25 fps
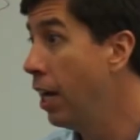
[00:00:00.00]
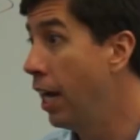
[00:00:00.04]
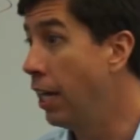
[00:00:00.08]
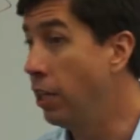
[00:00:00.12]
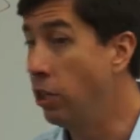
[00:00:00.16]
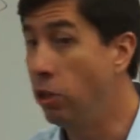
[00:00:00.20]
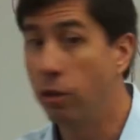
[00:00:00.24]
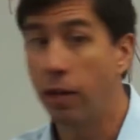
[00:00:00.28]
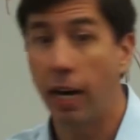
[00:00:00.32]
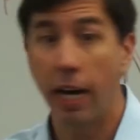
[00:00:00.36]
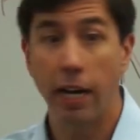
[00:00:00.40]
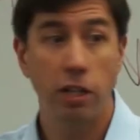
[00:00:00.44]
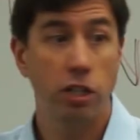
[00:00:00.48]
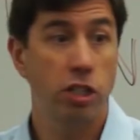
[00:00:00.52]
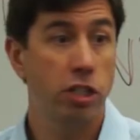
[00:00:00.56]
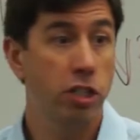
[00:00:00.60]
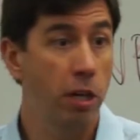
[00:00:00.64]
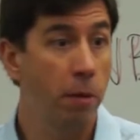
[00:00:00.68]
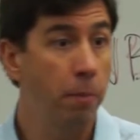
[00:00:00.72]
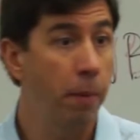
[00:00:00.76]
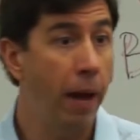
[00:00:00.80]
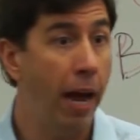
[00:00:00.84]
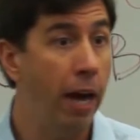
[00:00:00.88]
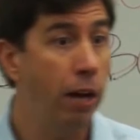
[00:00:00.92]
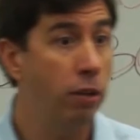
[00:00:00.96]
and you got to
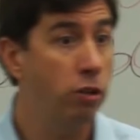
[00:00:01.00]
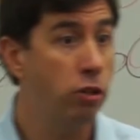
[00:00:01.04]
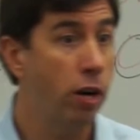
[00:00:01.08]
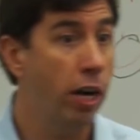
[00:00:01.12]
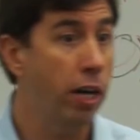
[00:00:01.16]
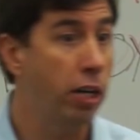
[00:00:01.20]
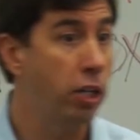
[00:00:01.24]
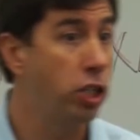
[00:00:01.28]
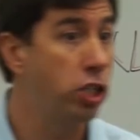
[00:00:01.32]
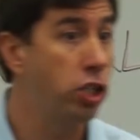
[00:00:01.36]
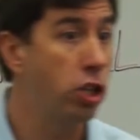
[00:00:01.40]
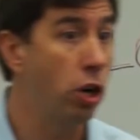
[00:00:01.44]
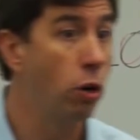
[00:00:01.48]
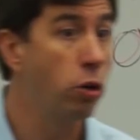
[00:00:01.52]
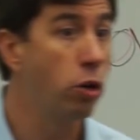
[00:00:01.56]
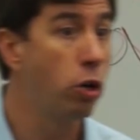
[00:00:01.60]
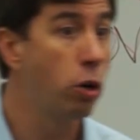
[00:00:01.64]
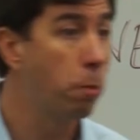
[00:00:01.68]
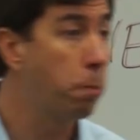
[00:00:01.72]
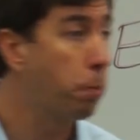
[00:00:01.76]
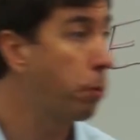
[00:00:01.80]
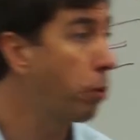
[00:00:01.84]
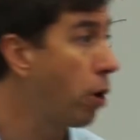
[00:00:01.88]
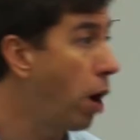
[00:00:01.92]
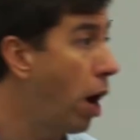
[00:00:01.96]
somehow try to show your
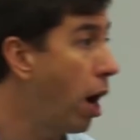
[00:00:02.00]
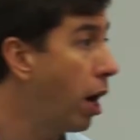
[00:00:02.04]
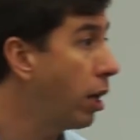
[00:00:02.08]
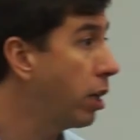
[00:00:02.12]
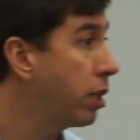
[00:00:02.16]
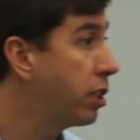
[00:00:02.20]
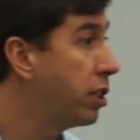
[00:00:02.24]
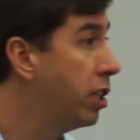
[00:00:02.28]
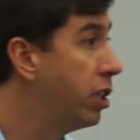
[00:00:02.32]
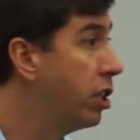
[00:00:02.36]
products